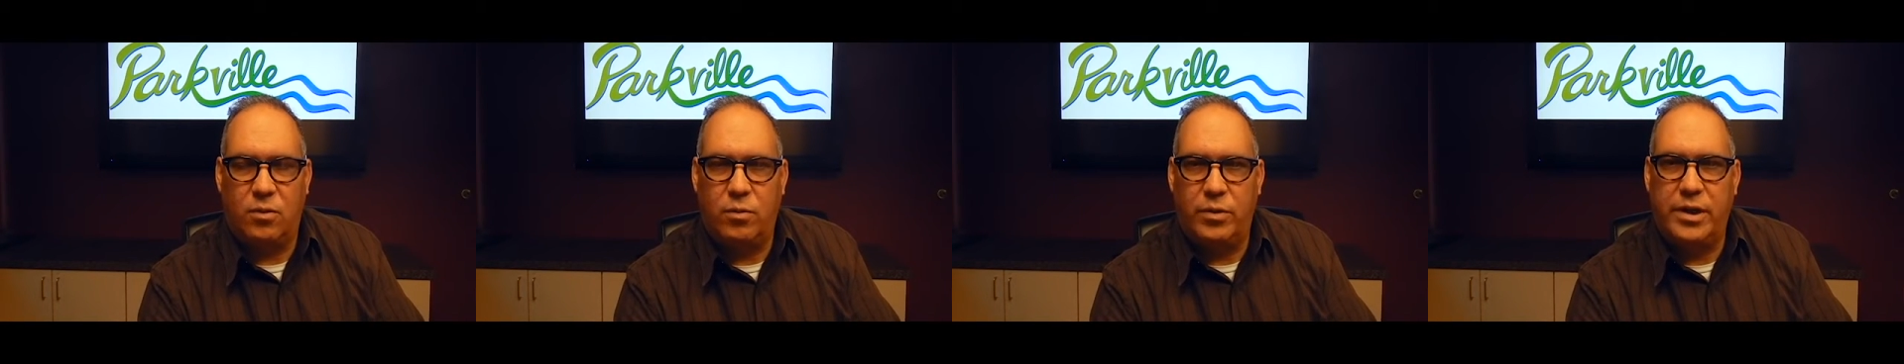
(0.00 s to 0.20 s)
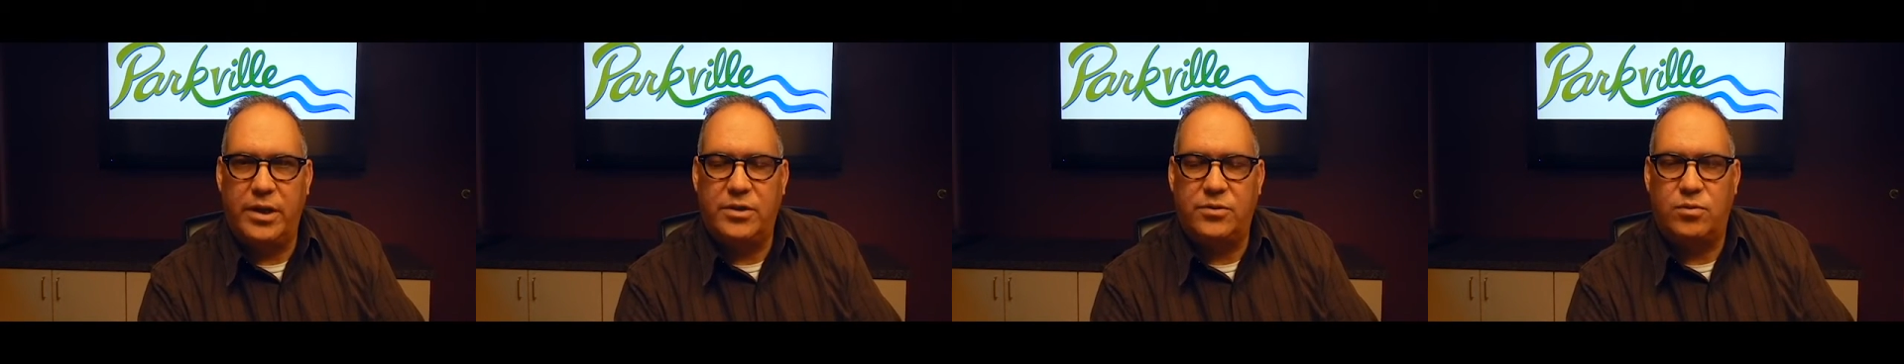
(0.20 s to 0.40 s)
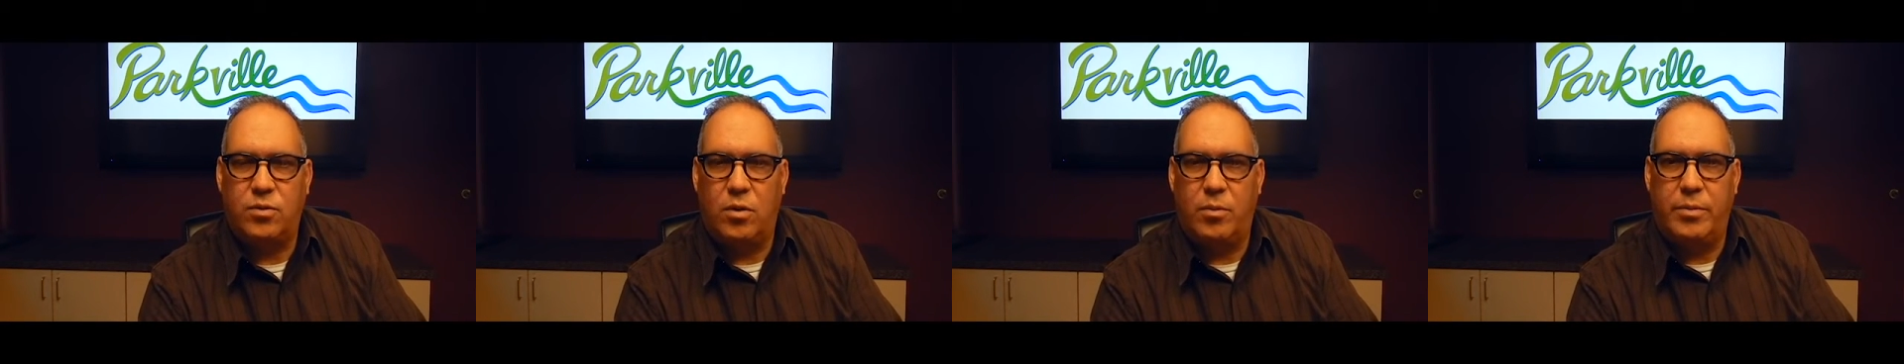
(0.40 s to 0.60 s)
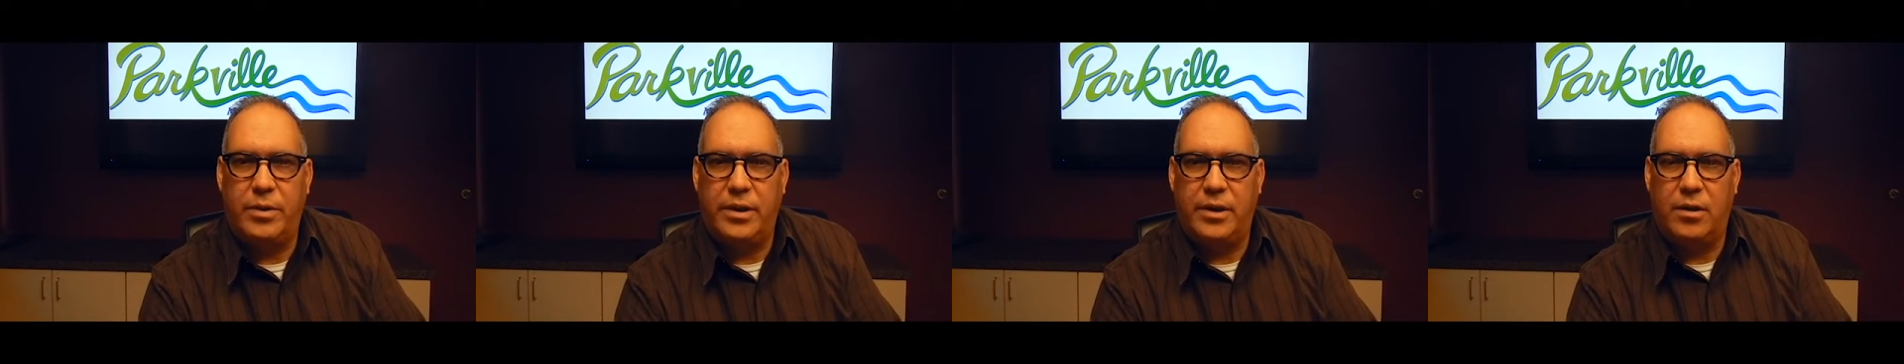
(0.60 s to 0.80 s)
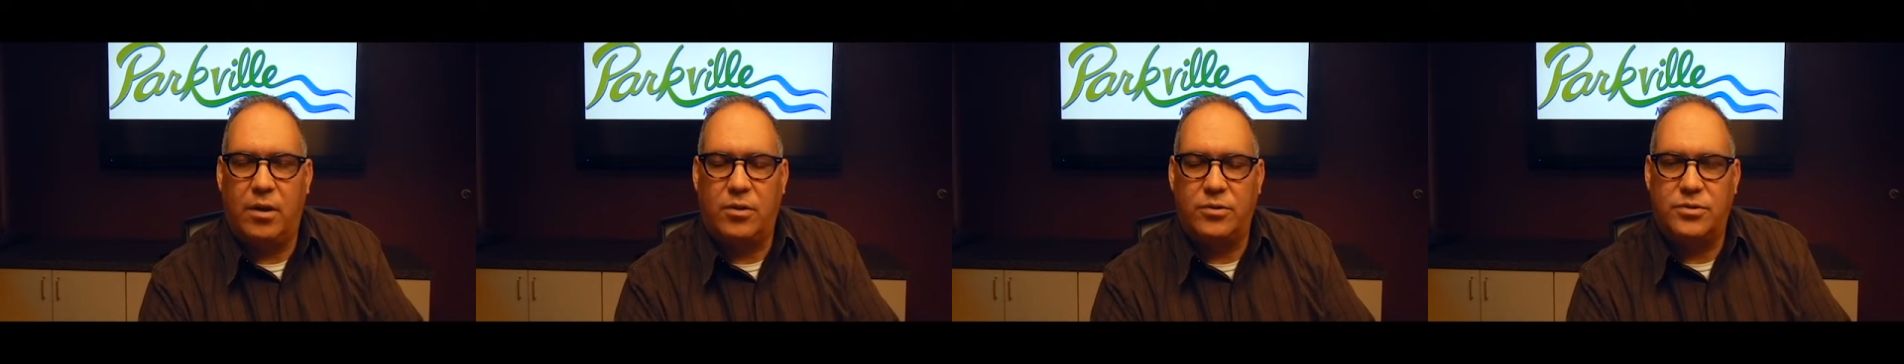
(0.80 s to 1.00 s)
weeks, we'll
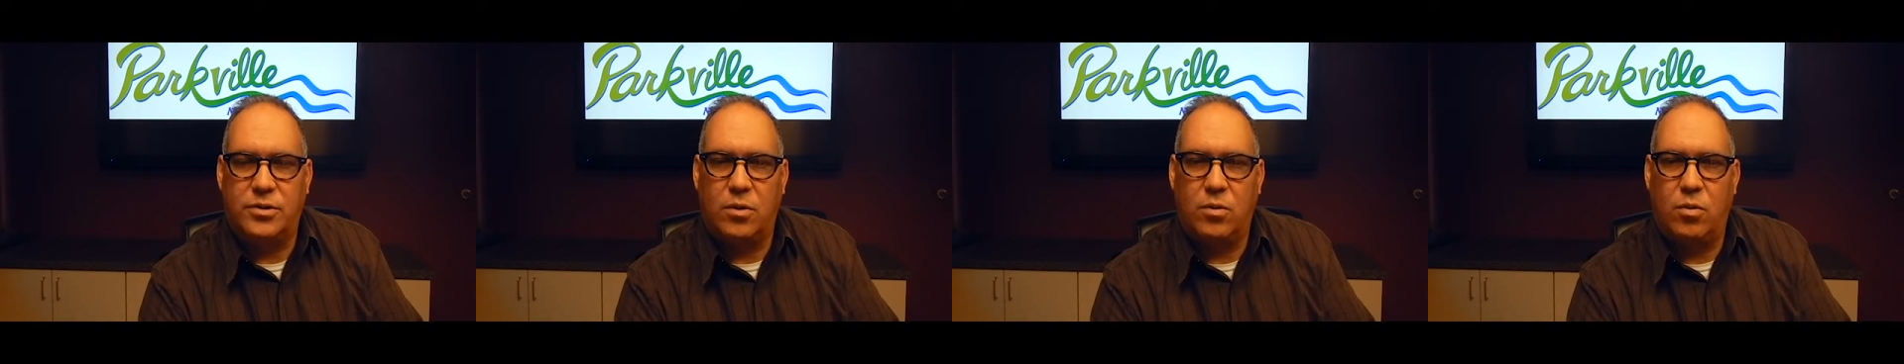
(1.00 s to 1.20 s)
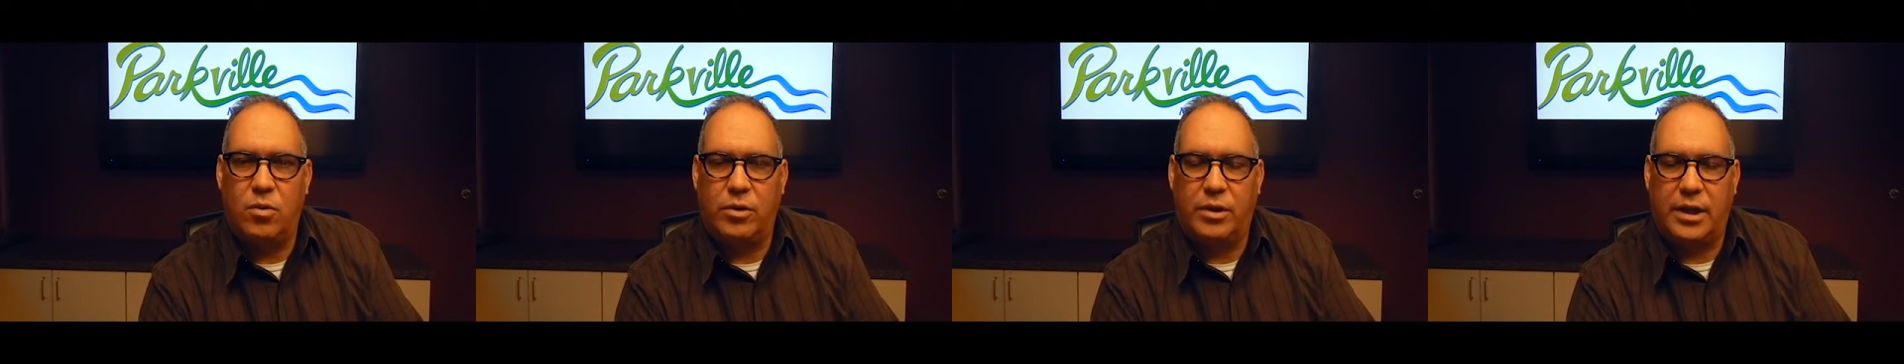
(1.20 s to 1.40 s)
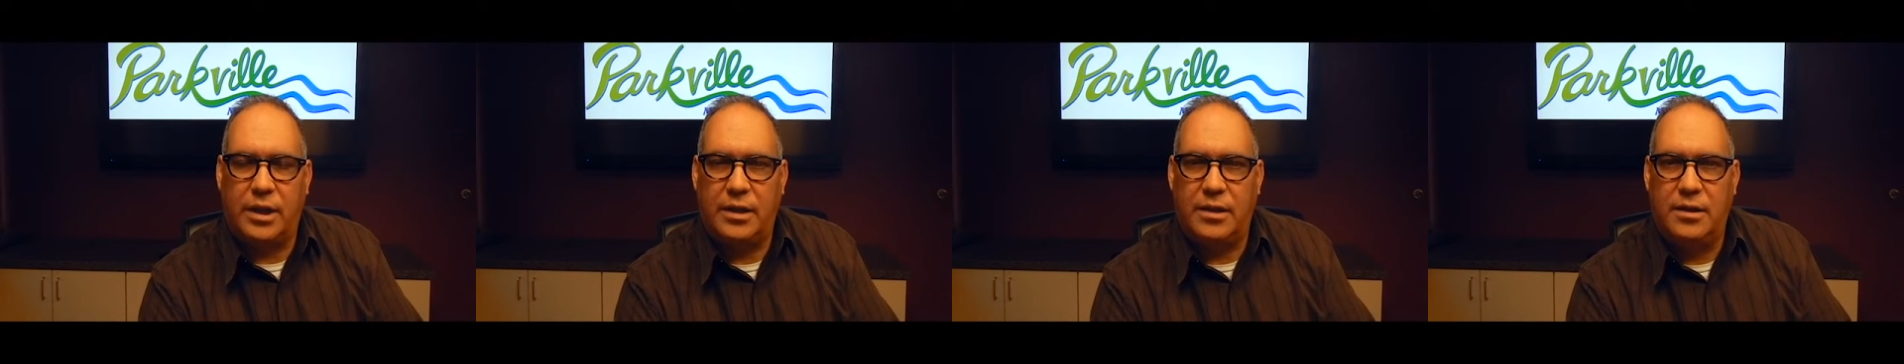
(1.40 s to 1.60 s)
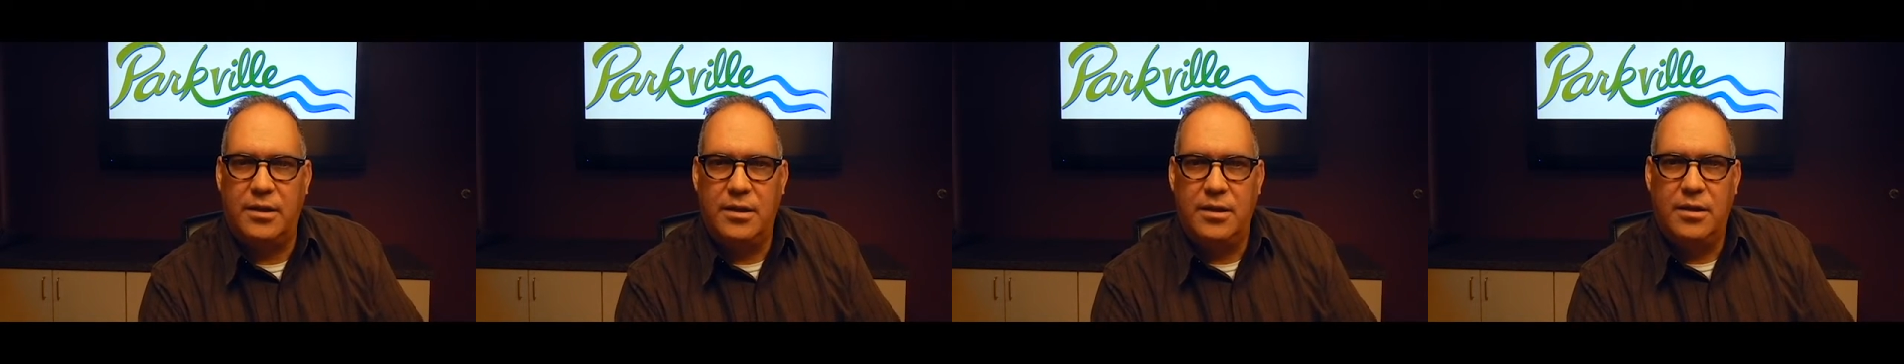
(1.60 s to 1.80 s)
be also working